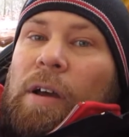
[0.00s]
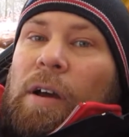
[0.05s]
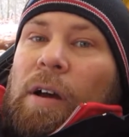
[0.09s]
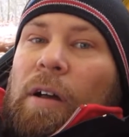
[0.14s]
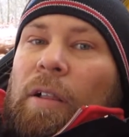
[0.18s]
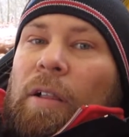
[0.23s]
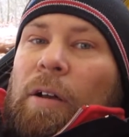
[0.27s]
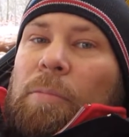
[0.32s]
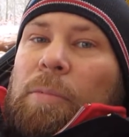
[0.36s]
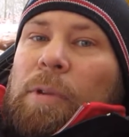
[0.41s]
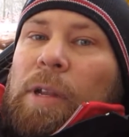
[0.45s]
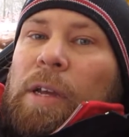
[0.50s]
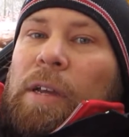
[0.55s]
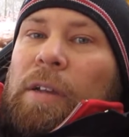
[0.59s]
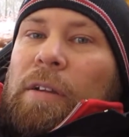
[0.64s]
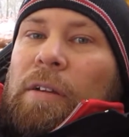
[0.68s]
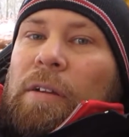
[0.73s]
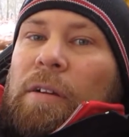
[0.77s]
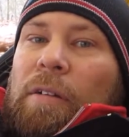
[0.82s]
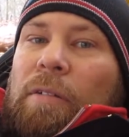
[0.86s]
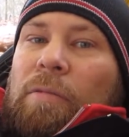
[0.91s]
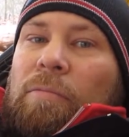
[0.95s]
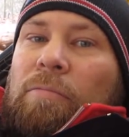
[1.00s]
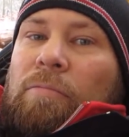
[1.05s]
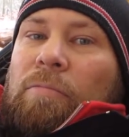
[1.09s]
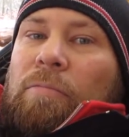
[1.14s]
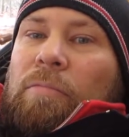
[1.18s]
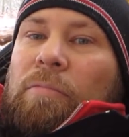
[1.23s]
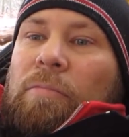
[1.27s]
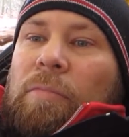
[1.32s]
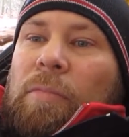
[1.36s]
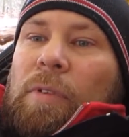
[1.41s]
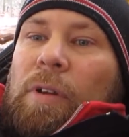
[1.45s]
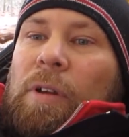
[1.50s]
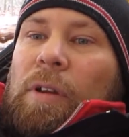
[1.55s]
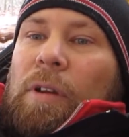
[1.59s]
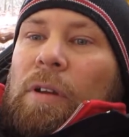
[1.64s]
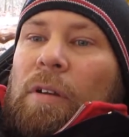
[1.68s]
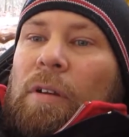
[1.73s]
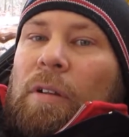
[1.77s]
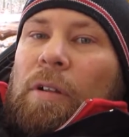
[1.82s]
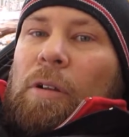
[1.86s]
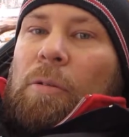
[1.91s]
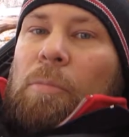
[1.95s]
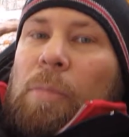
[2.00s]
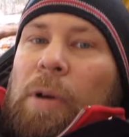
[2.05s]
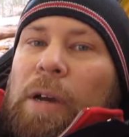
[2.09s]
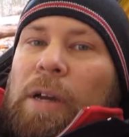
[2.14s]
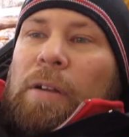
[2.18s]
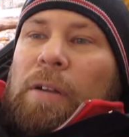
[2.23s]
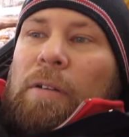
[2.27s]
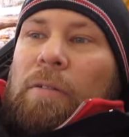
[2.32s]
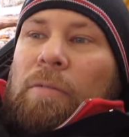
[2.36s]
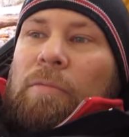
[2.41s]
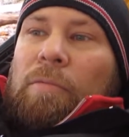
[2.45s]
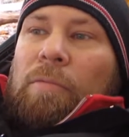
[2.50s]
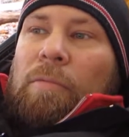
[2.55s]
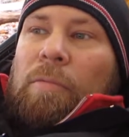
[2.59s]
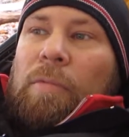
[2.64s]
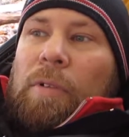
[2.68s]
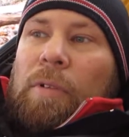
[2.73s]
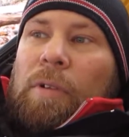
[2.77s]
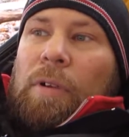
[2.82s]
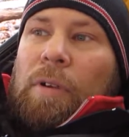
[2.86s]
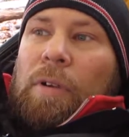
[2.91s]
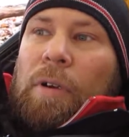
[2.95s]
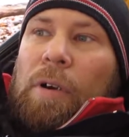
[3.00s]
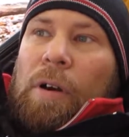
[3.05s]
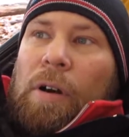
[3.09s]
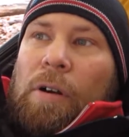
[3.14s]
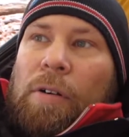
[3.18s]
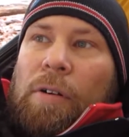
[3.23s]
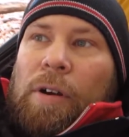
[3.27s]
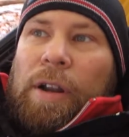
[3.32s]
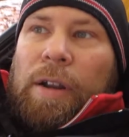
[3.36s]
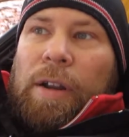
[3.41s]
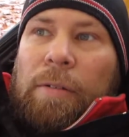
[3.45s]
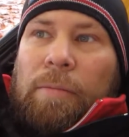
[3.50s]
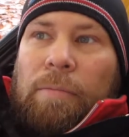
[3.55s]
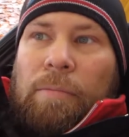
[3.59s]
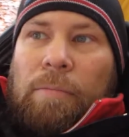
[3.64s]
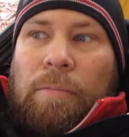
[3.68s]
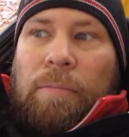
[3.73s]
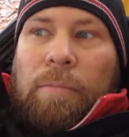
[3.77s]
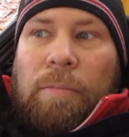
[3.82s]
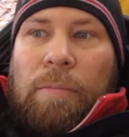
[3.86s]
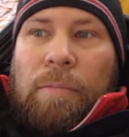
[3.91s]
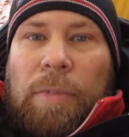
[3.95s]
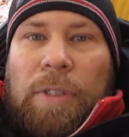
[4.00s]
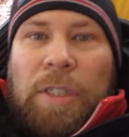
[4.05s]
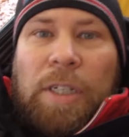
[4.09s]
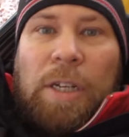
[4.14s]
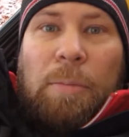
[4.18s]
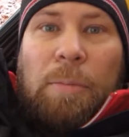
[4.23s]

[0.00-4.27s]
I'll update you a little bit. Alright, see you,